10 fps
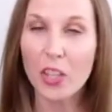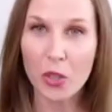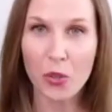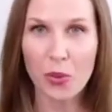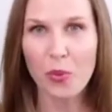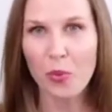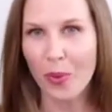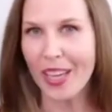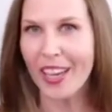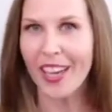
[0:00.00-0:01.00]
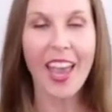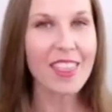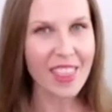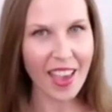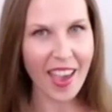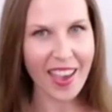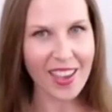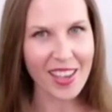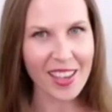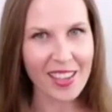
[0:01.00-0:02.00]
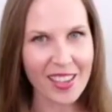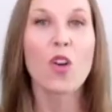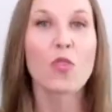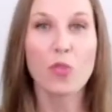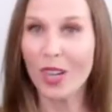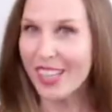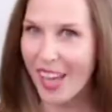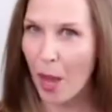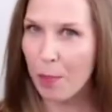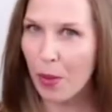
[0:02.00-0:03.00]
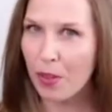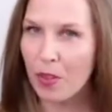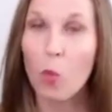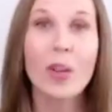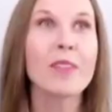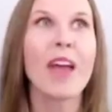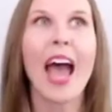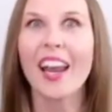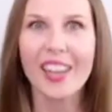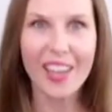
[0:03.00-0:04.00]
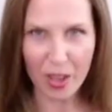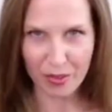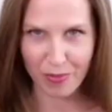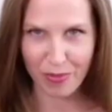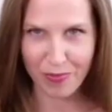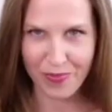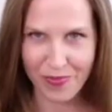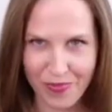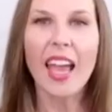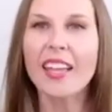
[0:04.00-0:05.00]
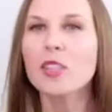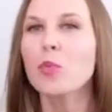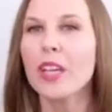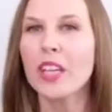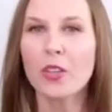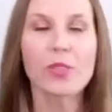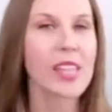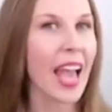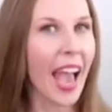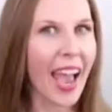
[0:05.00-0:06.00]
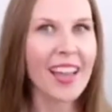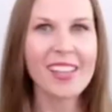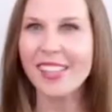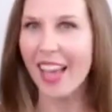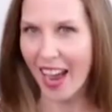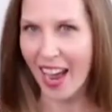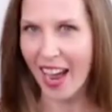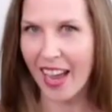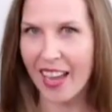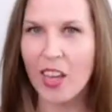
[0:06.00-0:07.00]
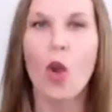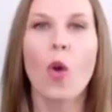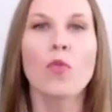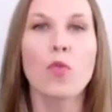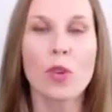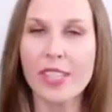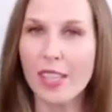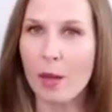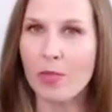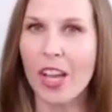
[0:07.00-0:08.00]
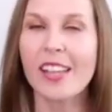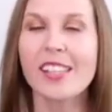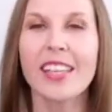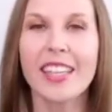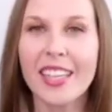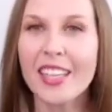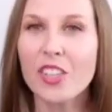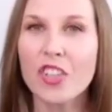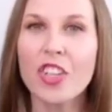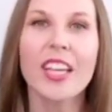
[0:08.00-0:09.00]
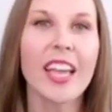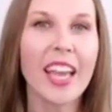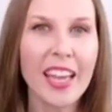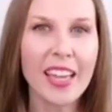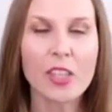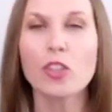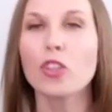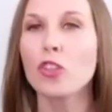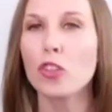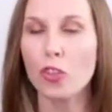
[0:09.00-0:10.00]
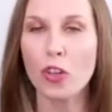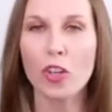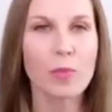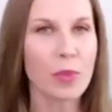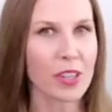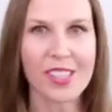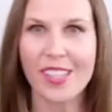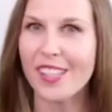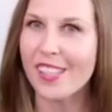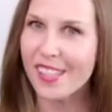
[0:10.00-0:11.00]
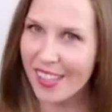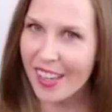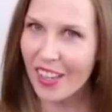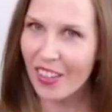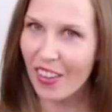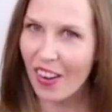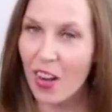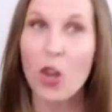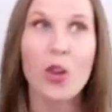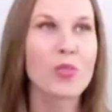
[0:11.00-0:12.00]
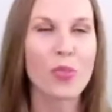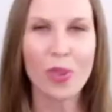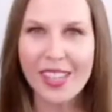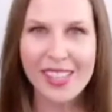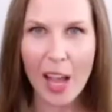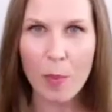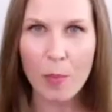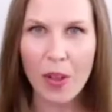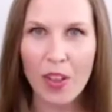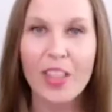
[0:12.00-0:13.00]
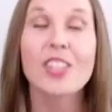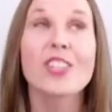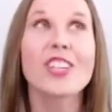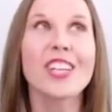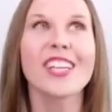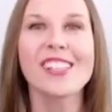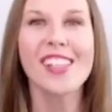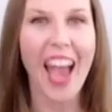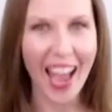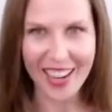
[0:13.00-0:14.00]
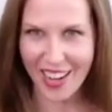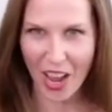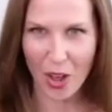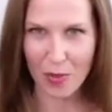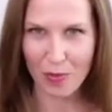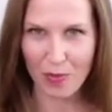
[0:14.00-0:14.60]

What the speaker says: you, we, and they. For example, we've had enough. And we use has had for subjects he, she, it, the third person singular. For example, she's had enough.